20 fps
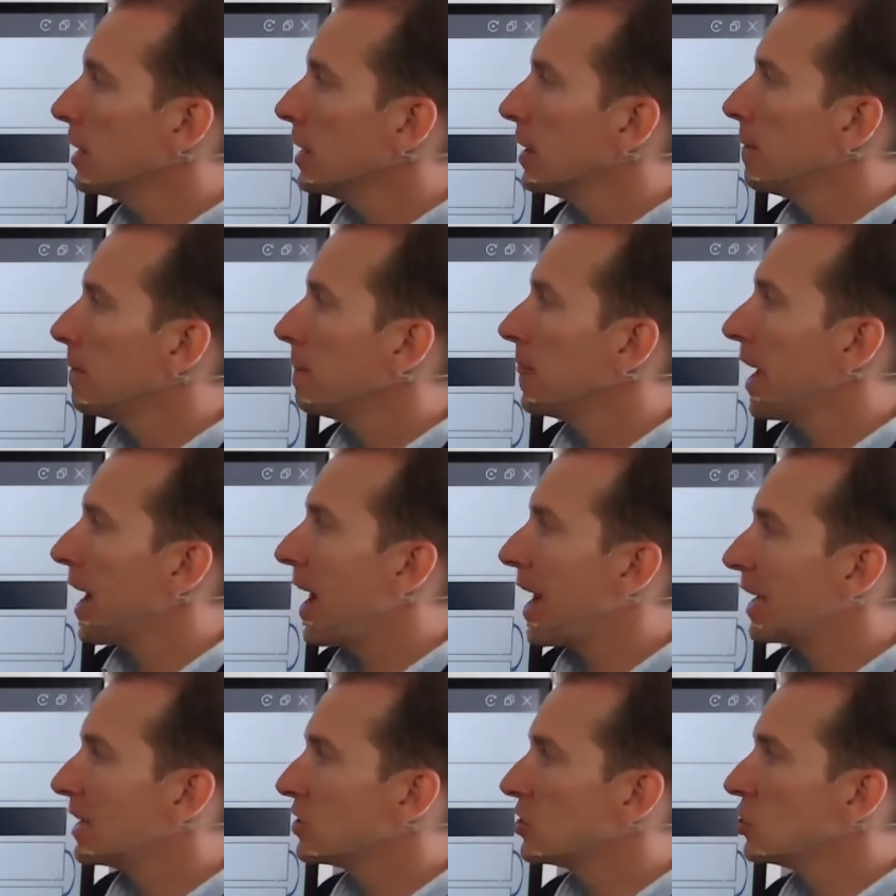that
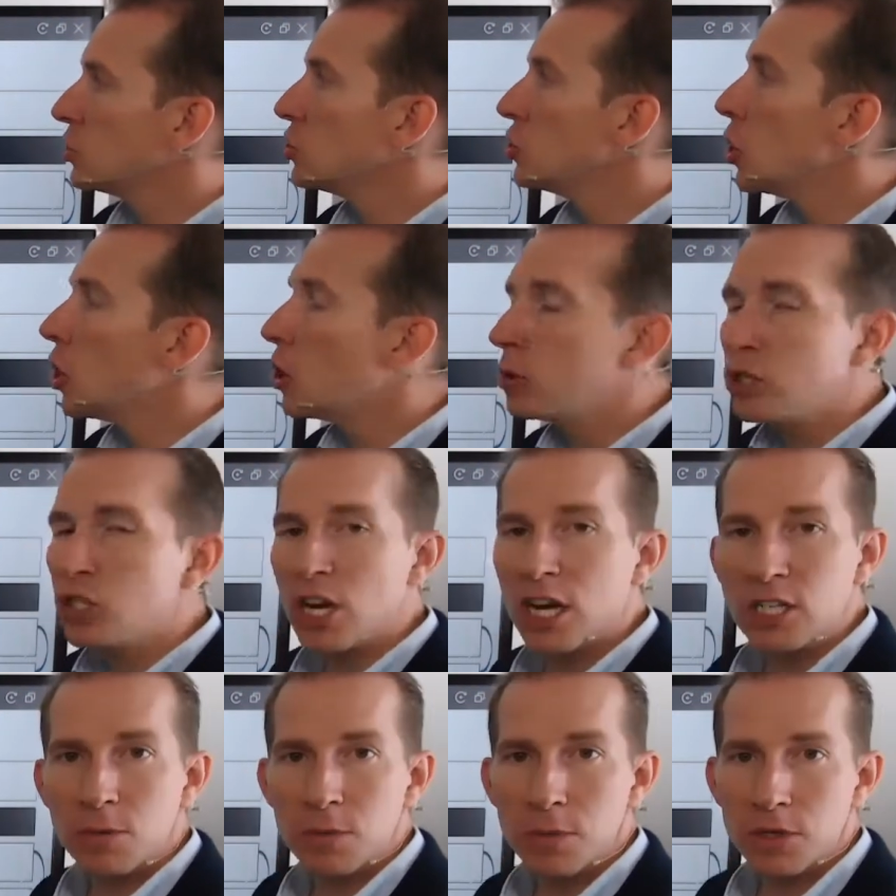has no
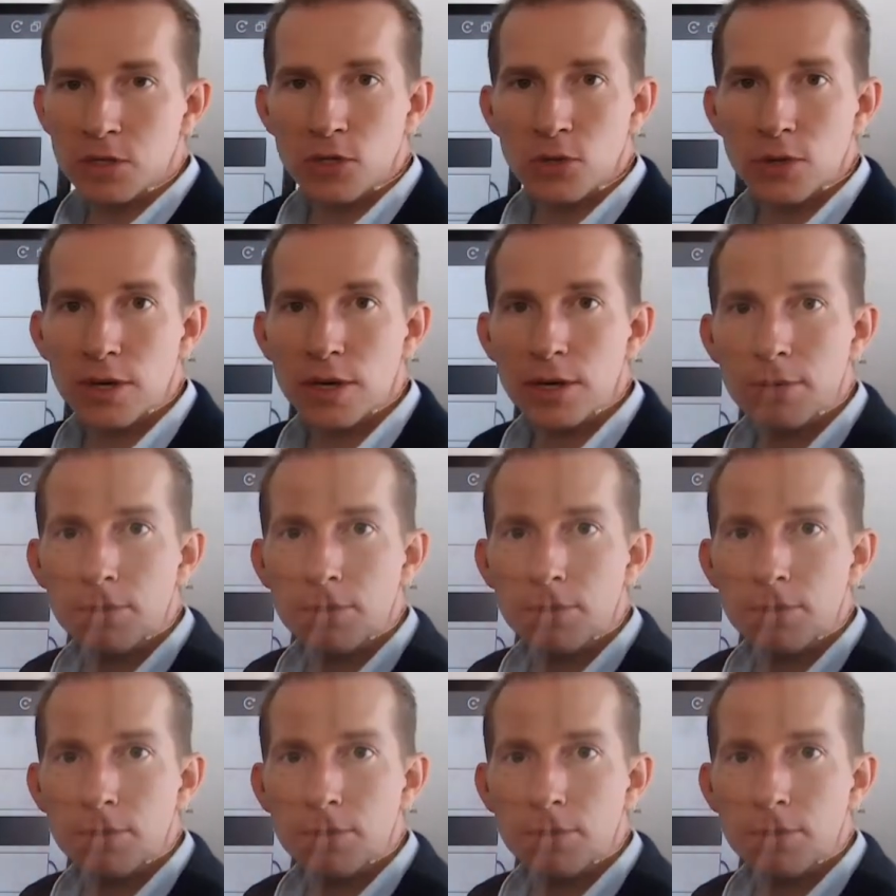judgment to it.